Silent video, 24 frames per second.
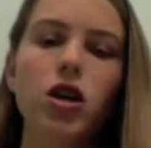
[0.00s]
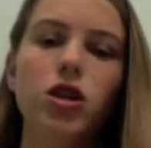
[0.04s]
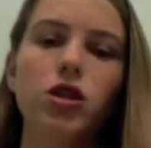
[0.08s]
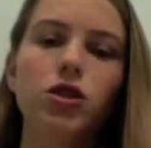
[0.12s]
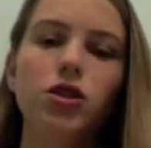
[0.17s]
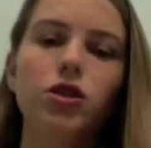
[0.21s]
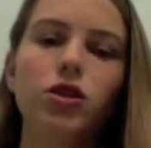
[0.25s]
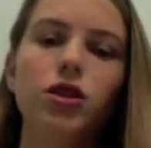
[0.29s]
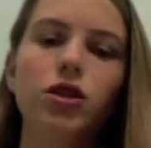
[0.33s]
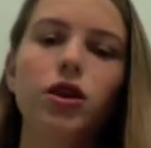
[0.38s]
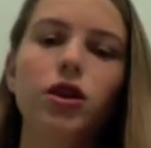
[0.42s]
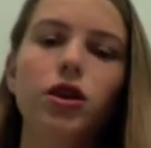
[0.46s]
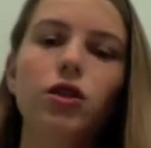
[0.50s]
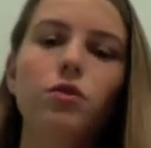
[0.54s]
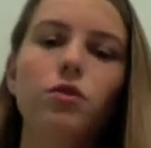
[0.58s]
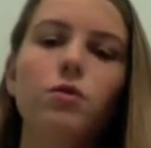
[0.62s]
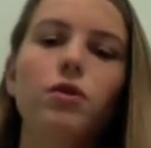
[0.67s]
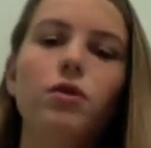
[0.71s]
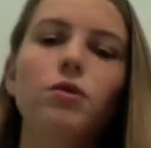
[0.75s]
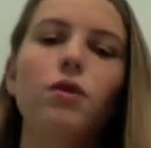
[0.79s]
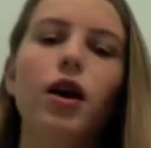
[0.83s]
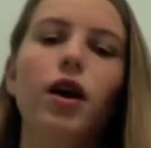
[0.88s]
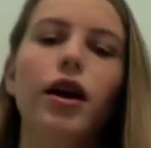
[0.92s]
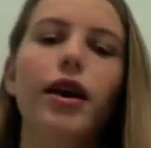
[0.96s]
So we're
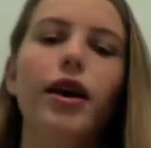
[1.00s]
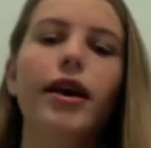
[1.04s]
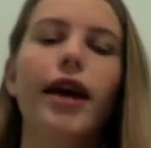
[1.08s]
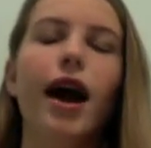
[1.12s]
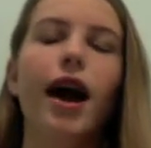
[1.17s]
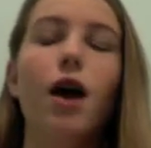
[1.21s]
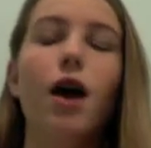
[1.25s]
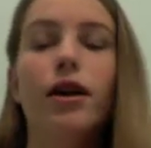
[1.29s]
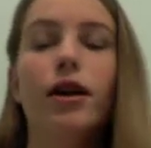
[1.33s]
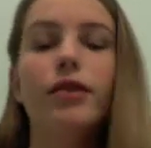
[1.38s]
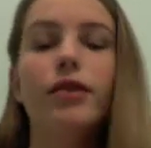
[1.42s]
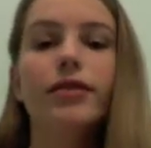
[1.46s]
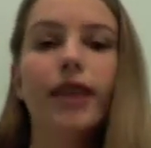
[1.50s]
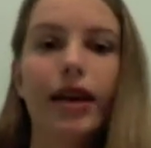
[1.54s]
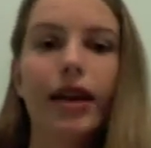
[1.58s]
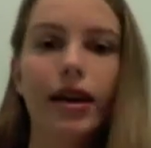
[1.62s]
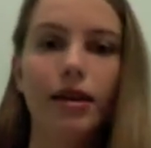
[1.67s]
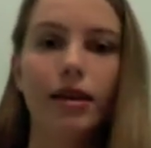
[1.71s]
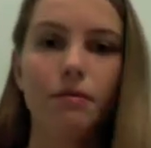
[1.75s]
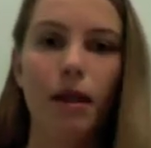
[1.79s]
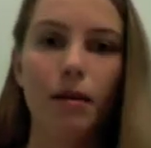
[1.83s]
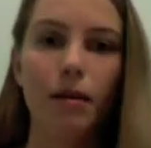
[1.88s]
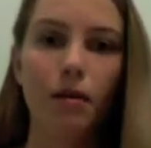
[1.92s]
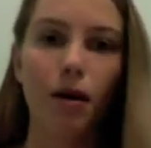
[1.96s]
walking out, and I was telling
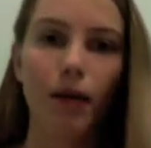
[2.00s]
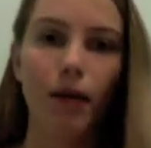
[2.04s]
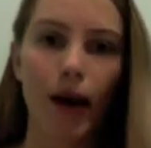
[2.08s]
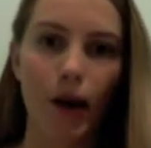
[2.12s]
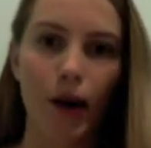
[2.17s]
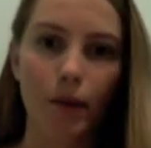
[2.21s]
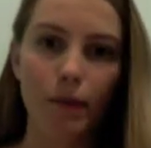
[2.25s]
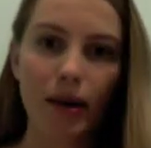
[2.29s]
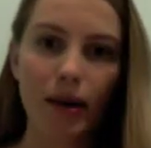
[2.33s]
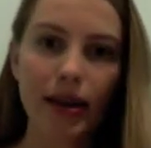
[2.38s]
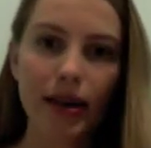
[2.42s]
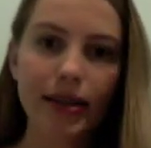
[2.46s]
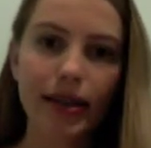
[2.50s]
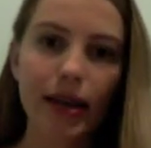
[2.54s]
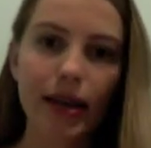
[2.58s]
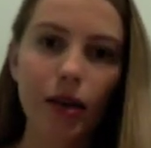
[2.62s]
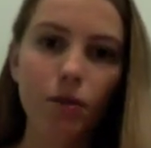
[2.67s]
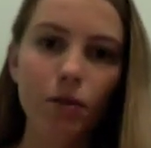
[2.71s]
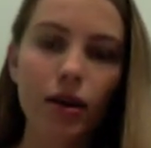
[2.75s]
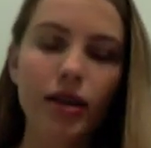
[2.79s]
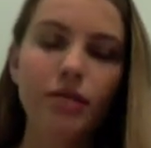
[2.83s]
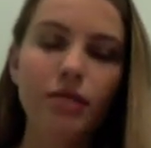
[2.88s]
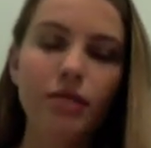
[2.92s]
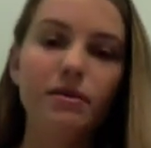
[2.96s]
my mom how amazing it
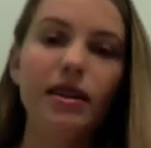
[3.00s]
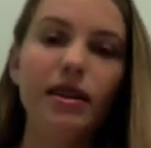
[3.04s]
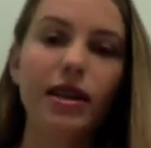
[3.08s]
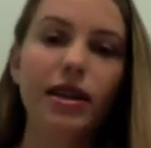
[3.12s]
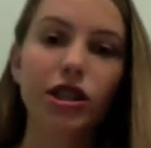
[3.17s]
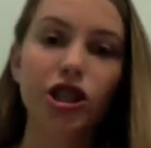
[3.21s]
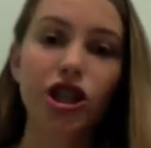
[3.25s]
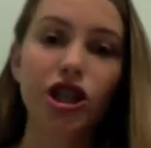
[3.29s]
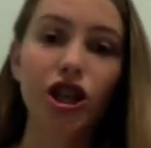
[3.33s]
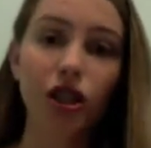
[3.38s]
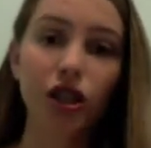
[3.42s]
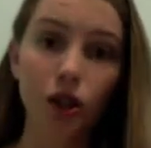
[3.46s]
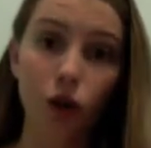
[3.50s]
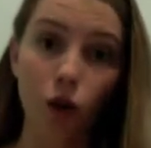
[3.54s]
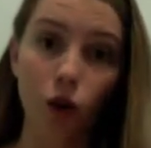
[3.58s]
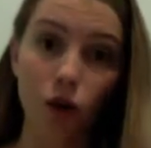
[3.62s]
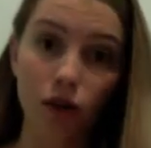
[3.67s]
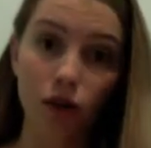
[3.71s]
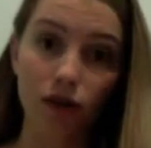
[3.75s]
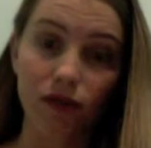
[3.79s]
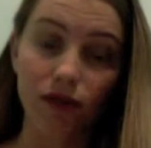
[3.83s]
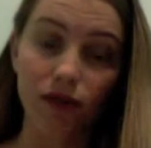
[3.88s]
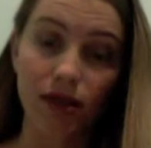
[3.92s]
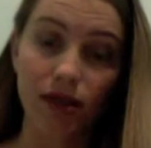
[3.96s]
was because she got the
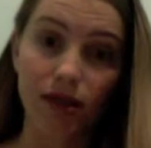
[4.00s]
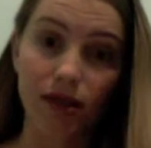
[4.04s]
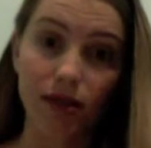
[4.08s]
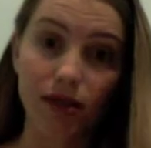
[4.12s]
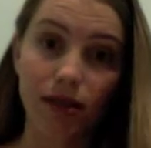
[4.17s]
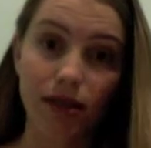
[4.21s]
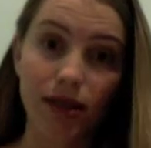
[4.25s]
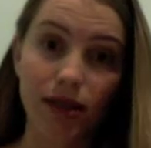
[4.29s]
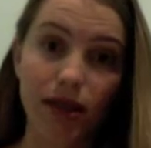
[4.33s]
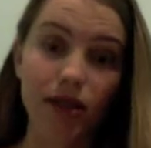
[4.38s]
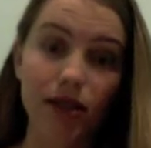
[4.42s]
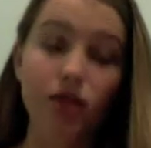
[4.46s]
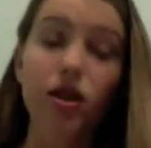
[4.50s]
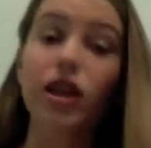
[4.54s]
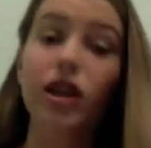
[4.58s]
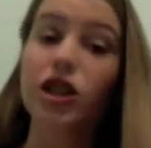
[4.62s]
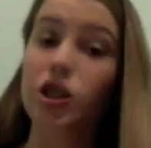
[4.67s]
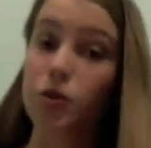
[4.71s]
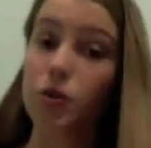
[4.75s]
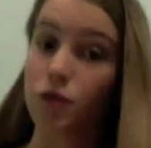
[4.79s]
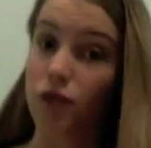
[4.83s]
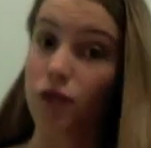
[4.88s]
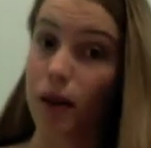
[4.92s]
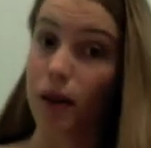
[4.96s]
gold seats, and
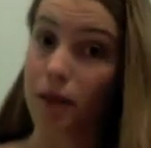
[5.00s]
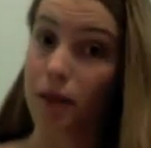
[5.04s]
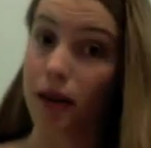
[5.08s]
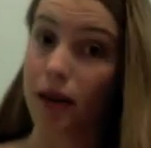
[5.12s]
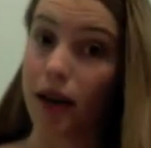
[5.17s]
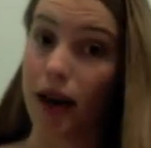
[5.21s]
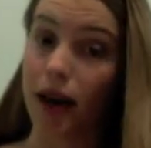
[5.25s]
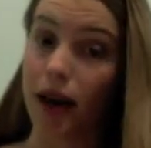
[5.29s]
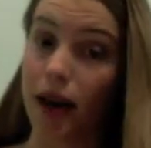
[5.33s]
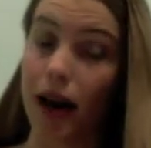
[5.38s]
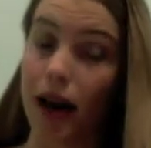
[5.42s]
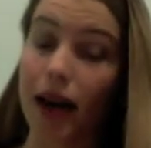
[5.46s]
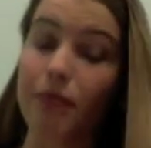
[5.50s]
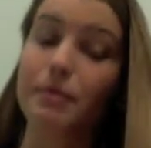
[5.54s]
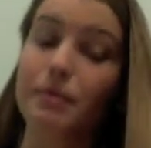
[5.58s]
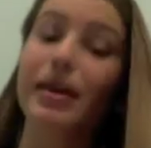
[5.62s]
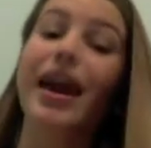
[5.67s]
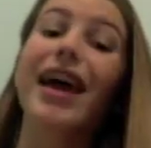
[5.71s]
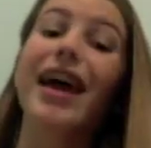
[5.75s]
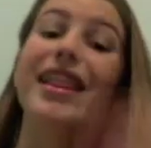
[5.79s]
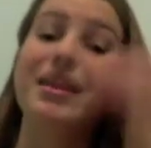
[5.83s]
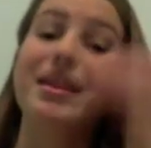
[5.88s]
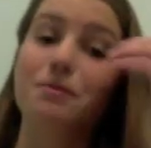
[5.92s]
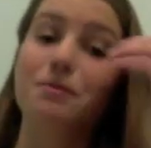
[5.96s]
she was right behind me,
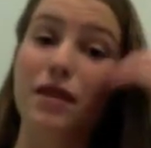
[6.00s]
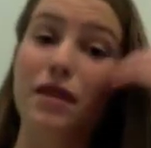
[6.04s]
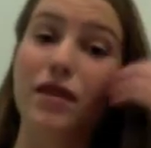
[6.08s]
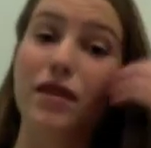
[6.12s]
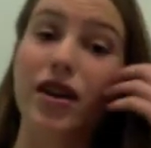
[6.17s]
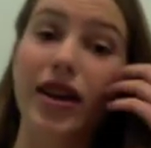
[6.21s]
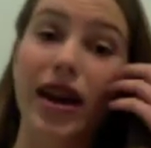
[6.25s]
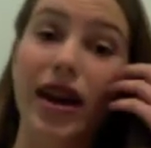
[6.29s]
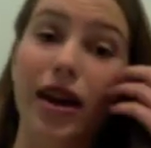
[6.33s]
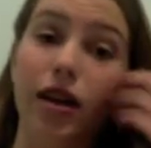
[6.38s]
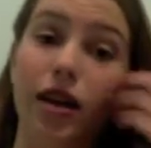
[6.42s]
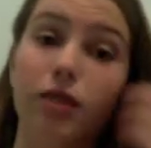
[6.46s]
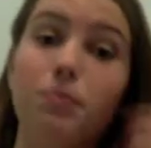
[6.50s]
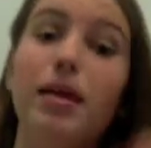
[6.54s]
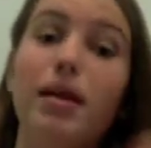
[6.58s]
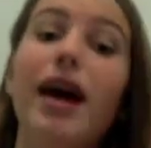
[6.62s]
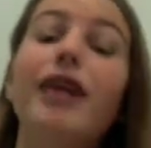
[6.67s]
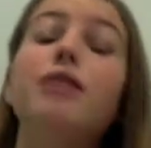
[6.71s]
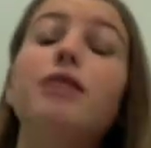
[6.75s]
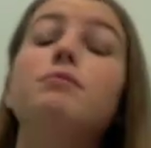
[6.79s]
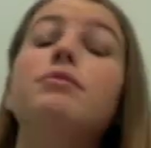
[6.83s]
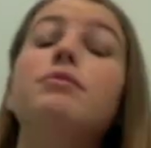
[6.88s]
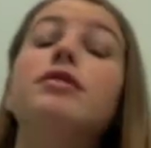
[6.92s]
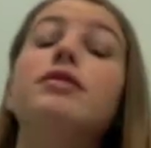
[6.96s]
and then my friend and I got the
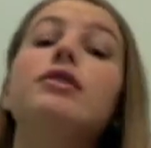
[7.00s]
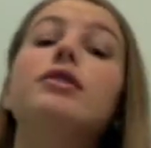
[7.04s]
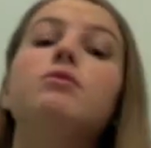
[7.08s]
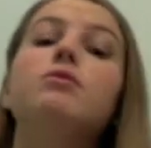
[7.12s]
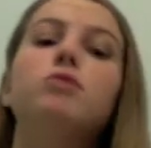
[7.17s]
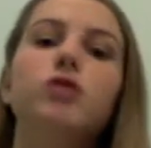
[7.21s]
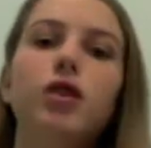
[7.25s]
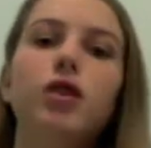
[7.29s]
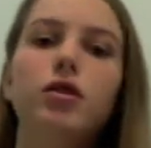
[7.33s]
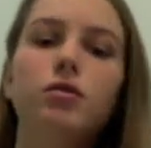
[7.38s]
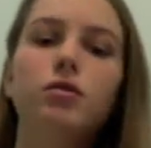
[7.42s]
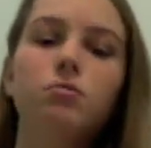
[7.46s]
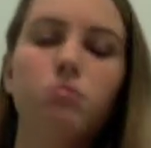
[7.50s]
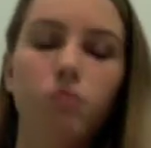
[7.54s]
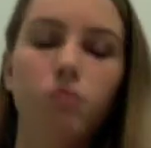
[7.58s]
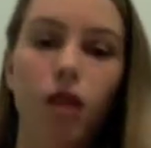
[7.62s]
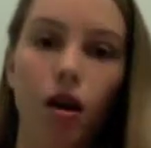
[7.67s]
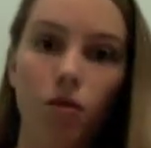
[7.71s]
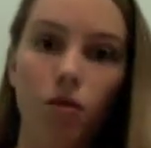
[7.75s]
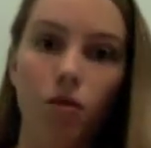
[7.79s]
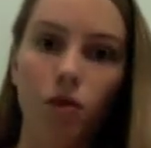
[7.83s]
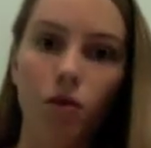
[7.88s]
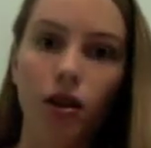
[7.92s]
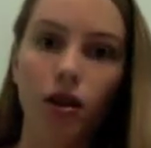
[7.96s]
platinum seats, which is
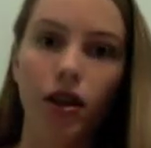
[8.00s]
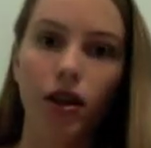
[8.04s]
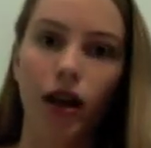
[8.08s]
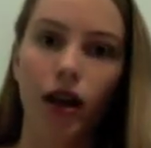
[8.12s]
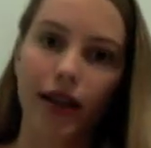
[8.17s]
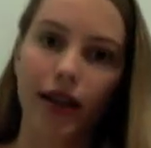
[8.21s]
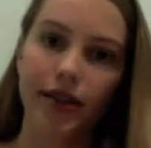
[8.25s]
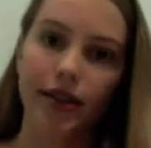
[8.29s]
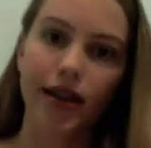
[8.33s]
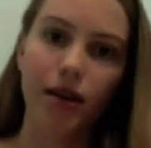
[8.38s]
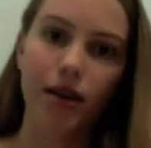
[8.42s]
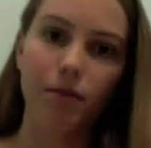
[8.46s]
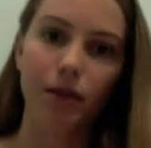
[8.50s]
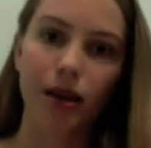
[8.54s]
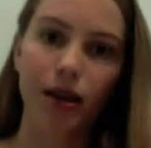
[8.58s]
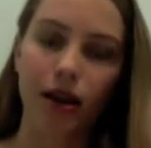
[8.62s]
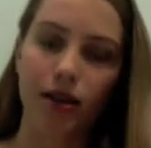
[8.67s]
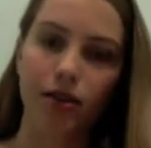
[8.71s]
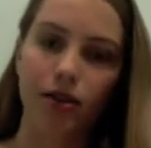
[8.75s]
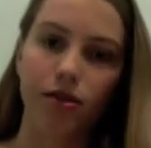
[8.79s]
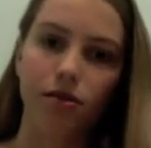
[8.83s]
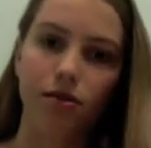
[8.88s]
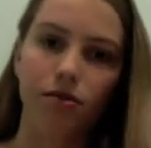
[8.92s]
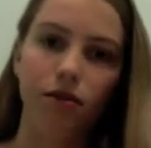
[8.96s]
a really good idea
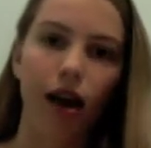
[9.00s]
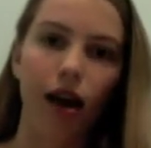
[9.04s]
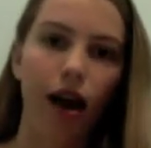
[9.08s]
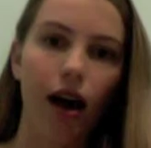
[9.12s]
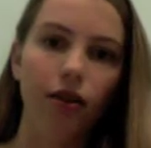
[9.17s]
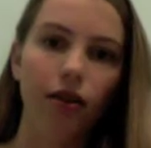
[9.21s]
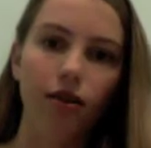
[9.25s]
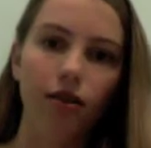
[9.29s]
because, yeah.